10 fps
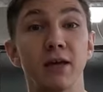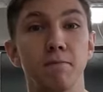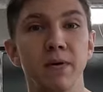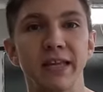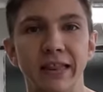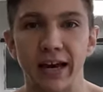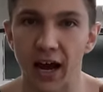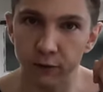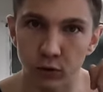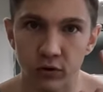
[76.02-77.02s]
immediately
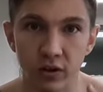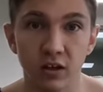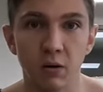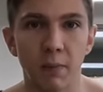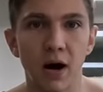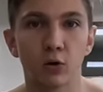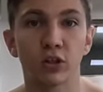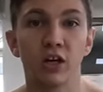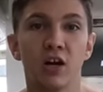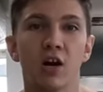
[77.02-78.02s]
have to think
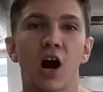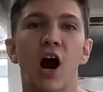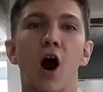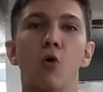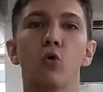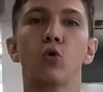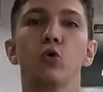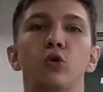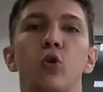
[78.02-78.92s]
about how good